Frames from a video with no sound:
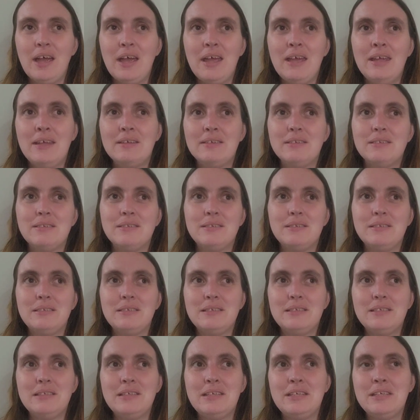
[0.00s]
it
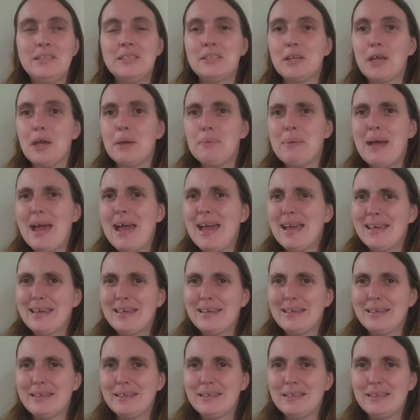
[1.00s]
needs to go back
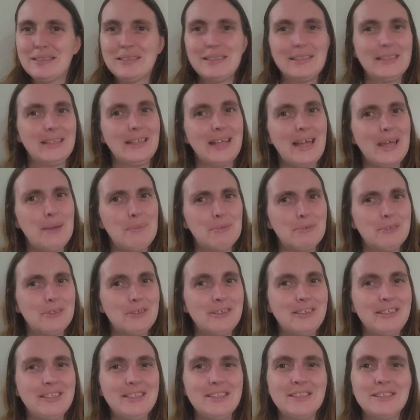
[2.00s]
to the
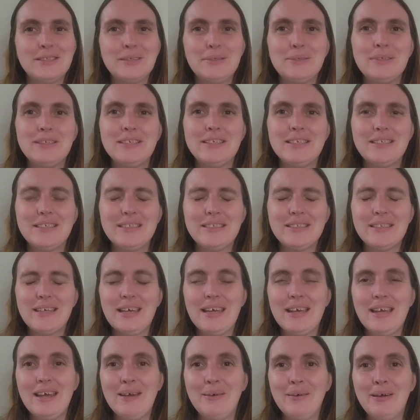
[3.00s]
library the soonest,
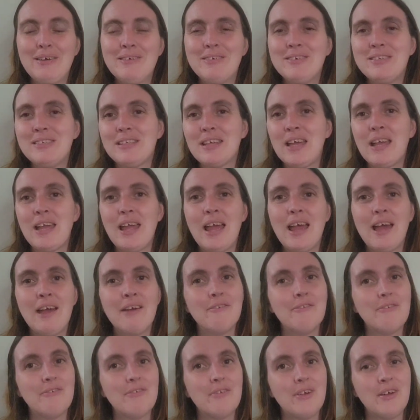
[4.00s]
whereas I
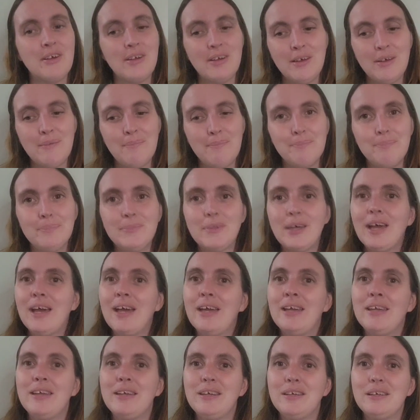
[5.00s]
have The
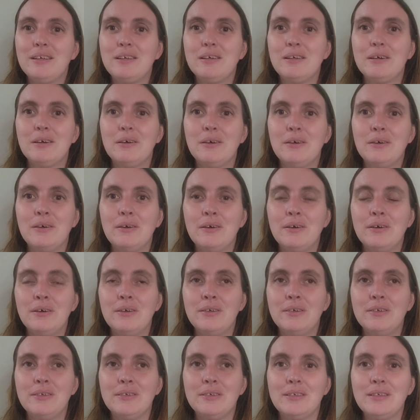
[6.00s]
Hike
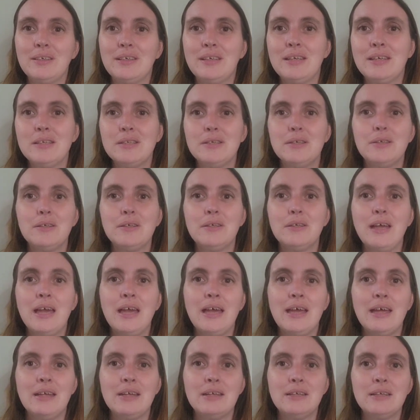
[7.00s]
on Kindle
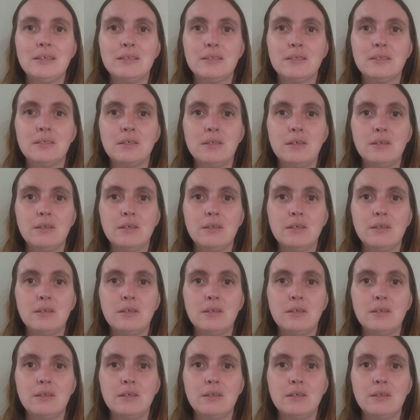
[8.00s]
and